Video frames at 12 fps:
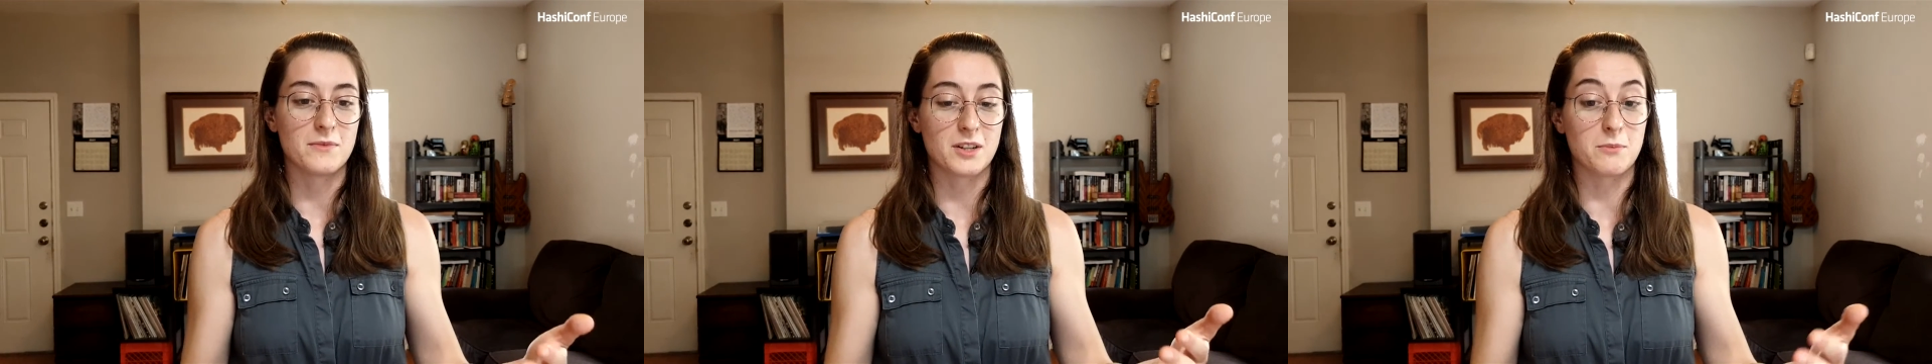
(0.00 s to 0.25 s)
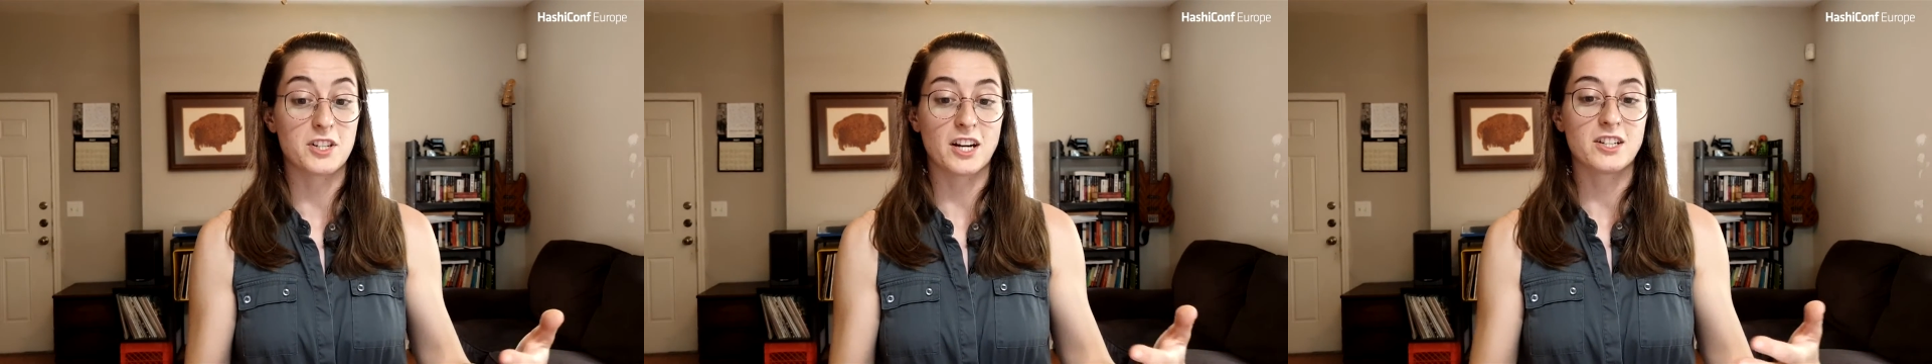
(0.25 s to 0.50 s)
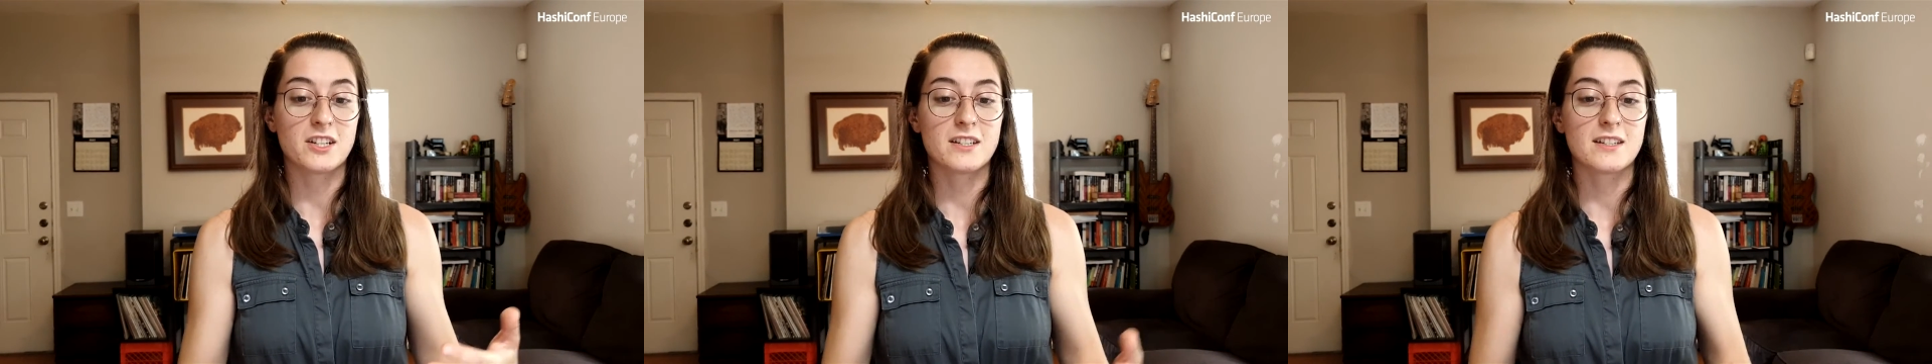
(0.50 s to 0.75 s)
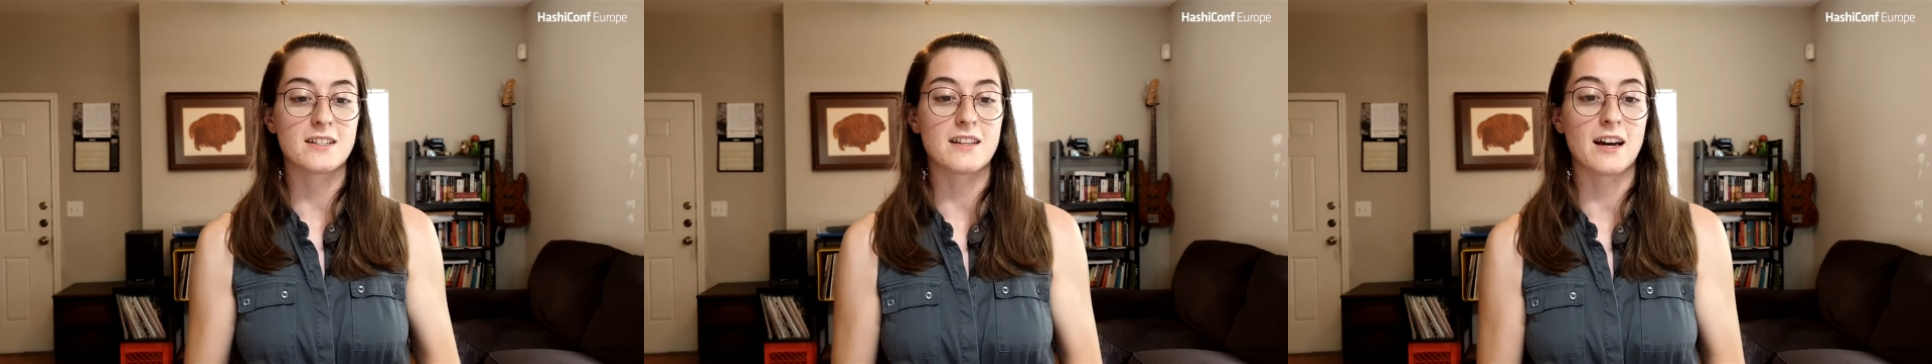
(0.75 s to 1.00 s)
some
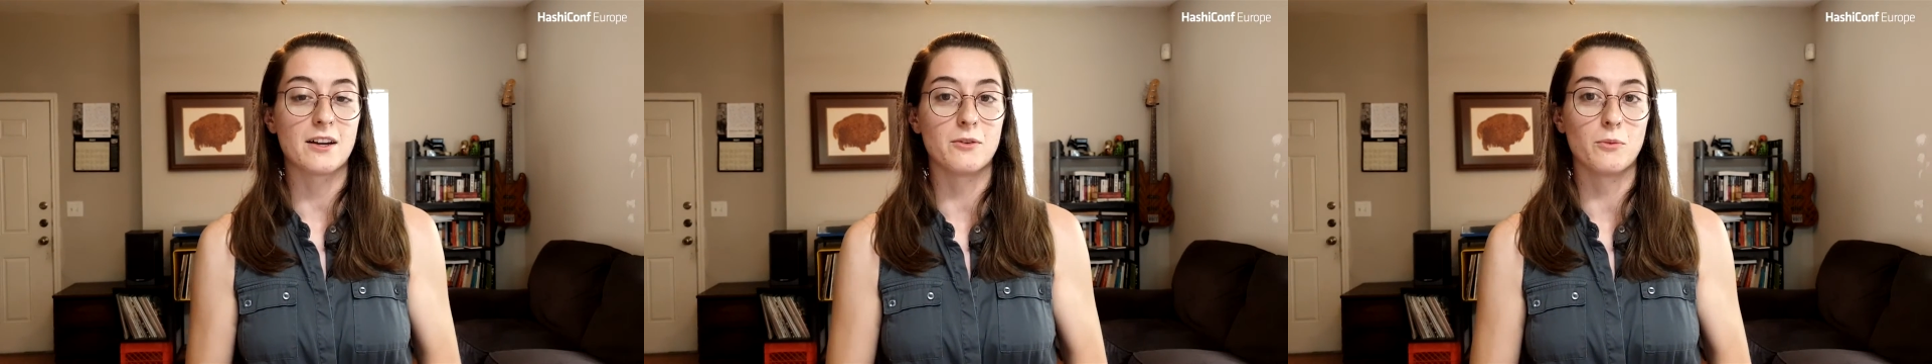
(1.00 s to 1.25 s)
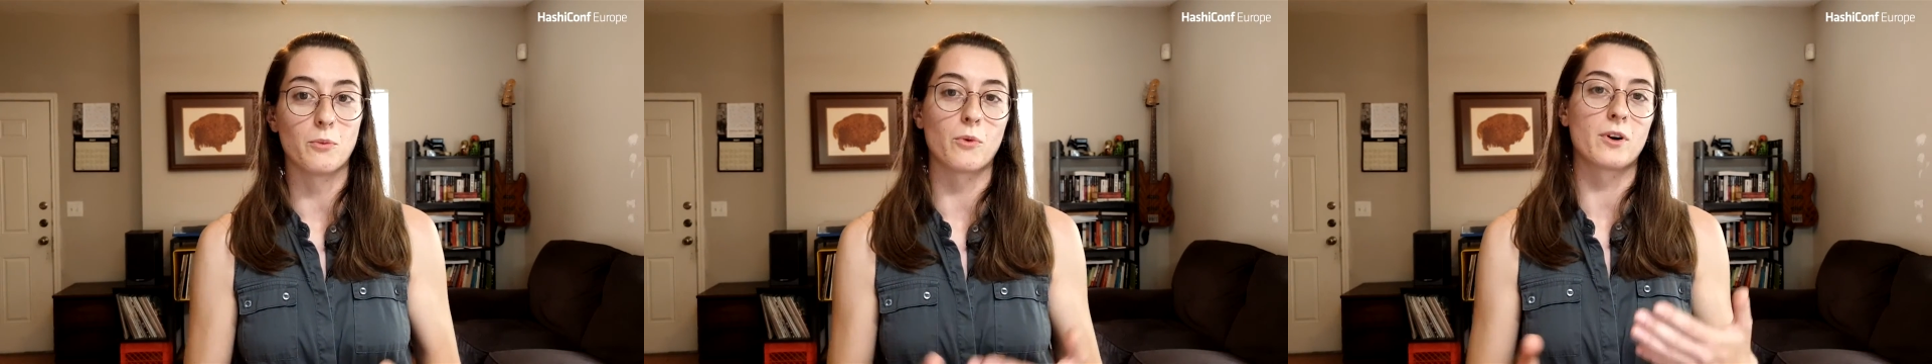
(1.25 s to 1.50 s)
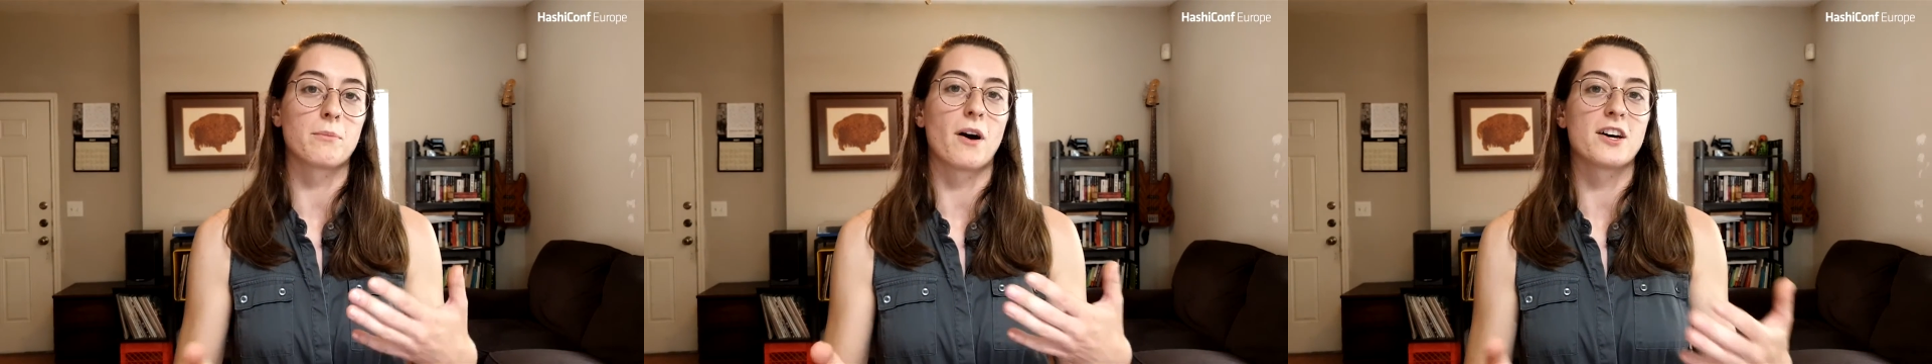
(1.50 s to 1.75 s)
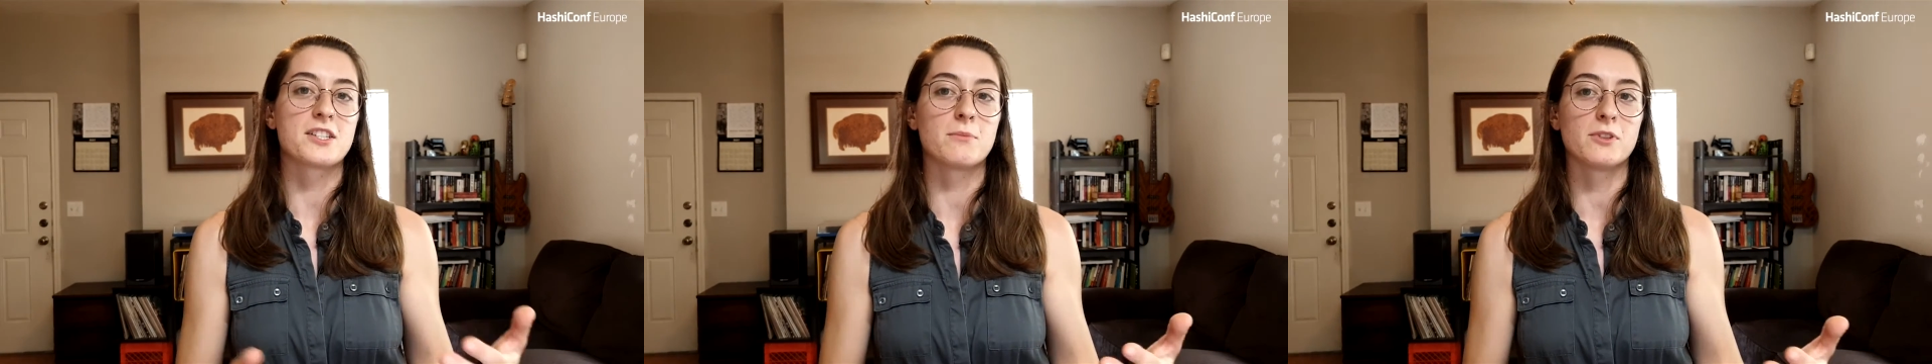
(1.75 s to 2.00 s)
changes that weren't
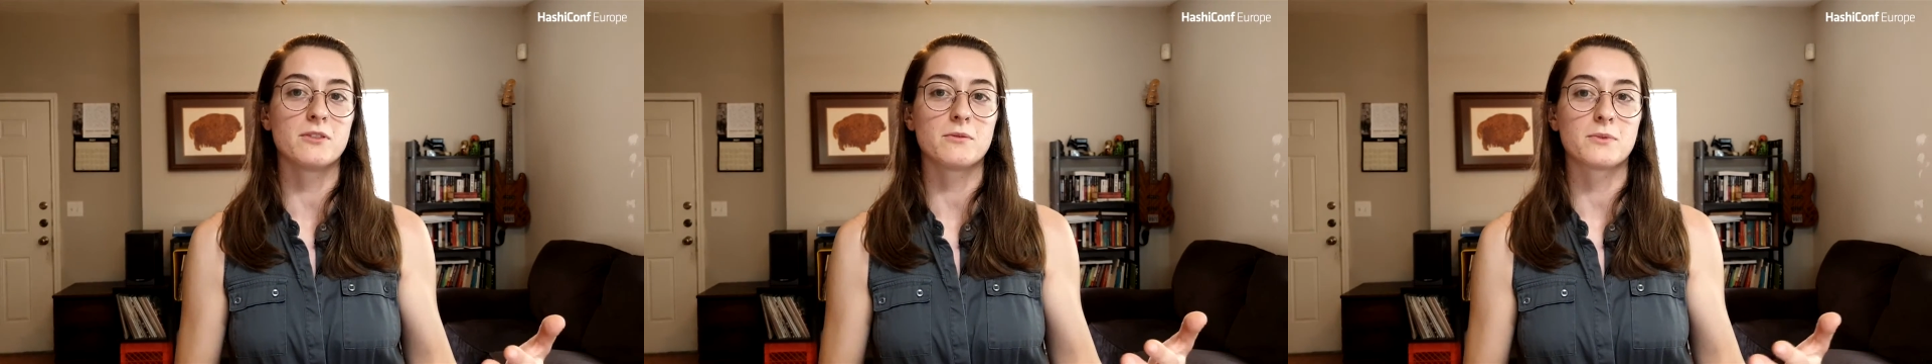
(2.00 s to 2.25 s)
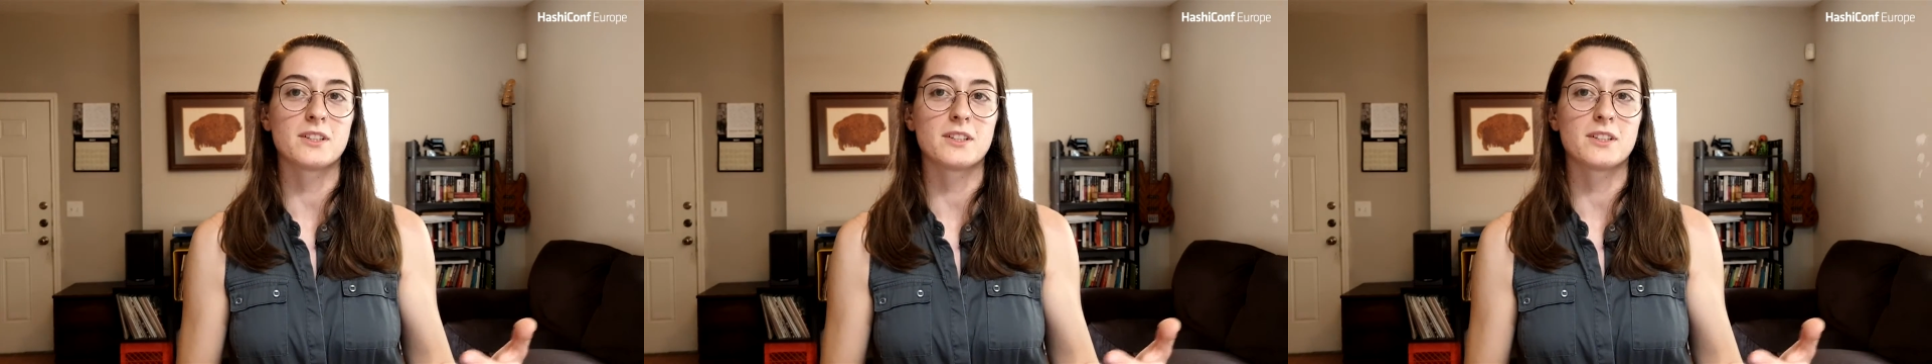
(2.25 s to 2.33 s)
possible